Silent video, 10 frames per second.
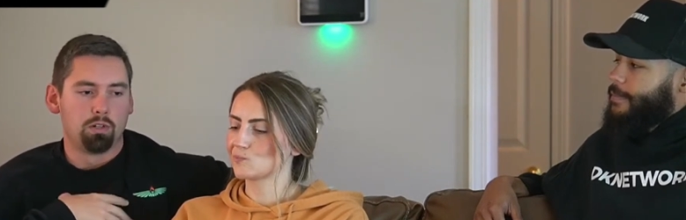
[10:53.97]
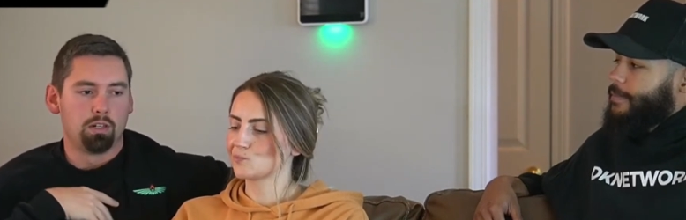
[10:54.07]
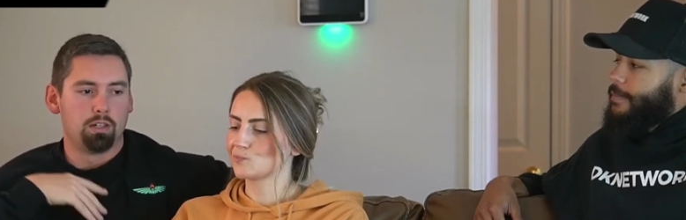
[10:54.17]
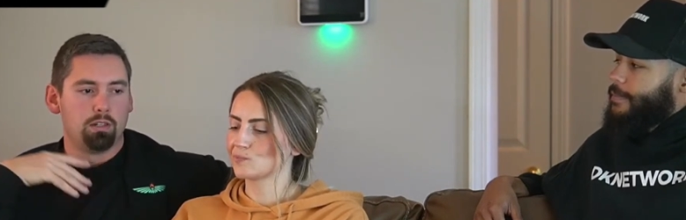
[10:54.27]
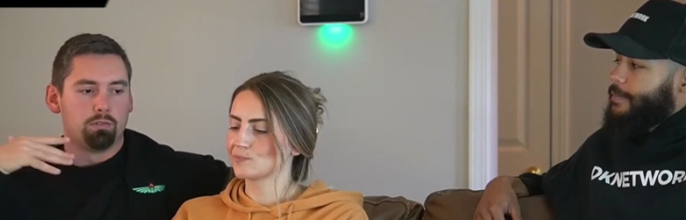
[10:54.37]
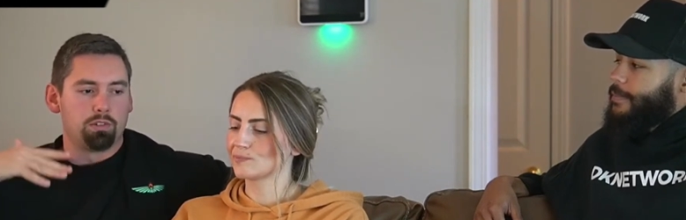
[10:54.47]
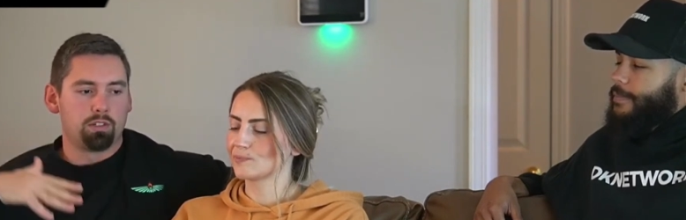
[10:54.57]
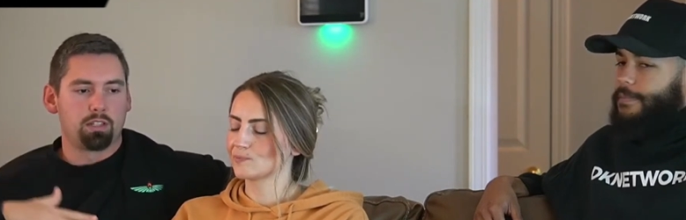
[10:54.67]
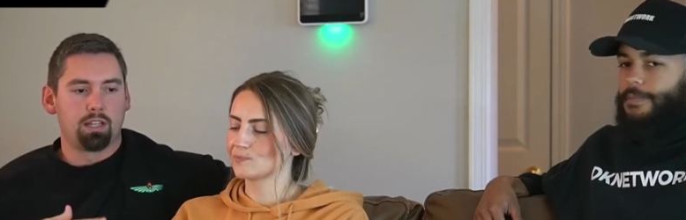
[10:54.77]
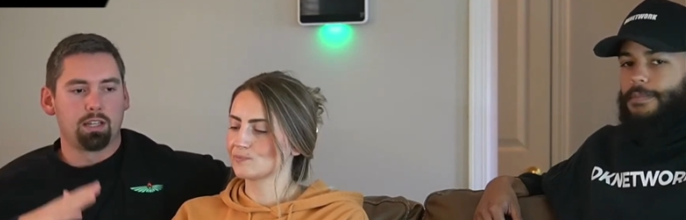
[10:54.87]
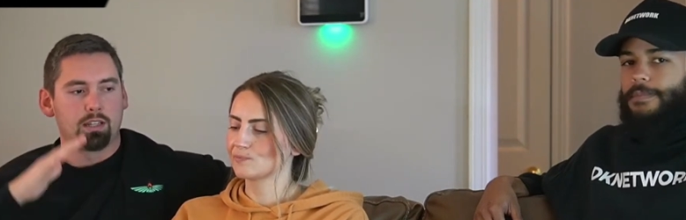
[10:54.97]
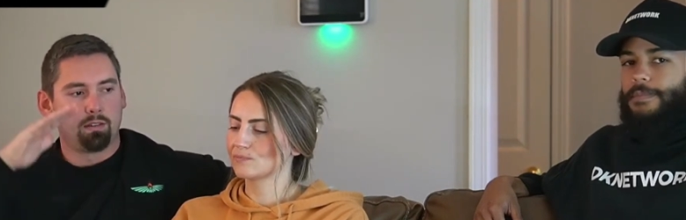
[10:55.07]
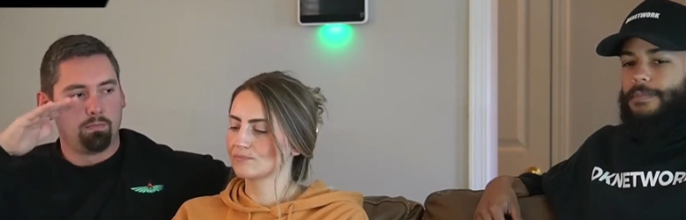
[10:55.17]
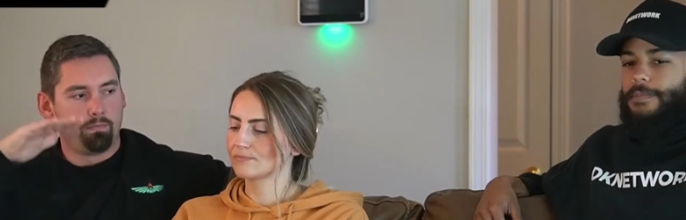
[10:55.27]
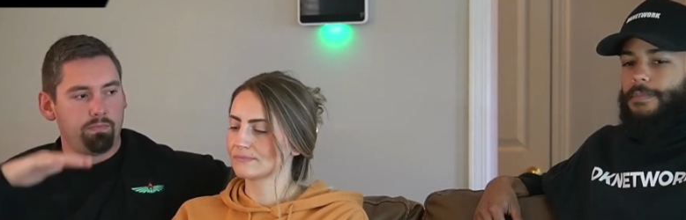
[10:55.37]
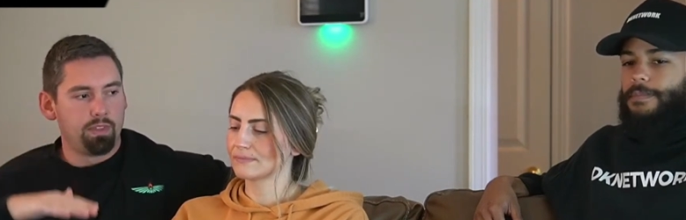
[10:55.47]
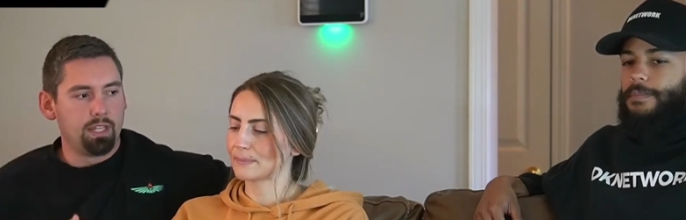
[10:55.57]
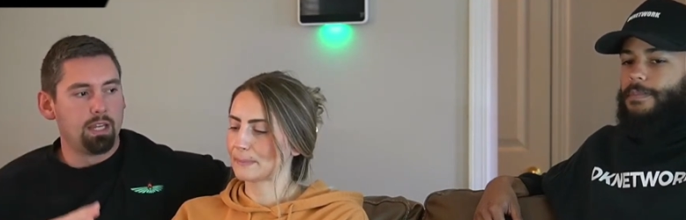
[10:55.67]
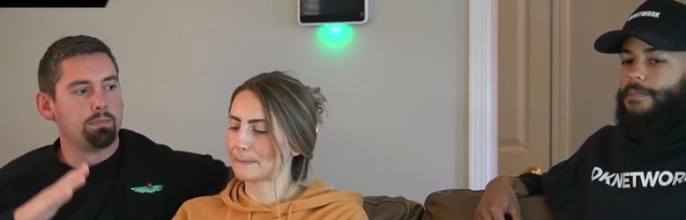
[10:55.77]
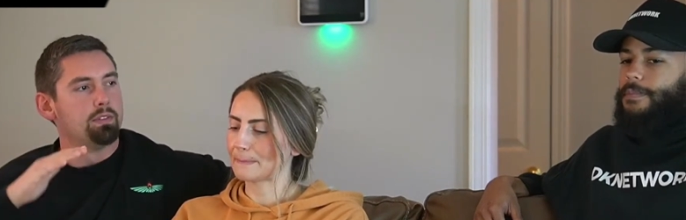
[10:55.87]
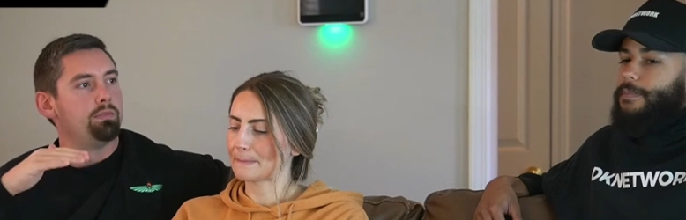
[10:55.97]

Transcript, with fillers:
Speaker 1: where it was just like the ebbs and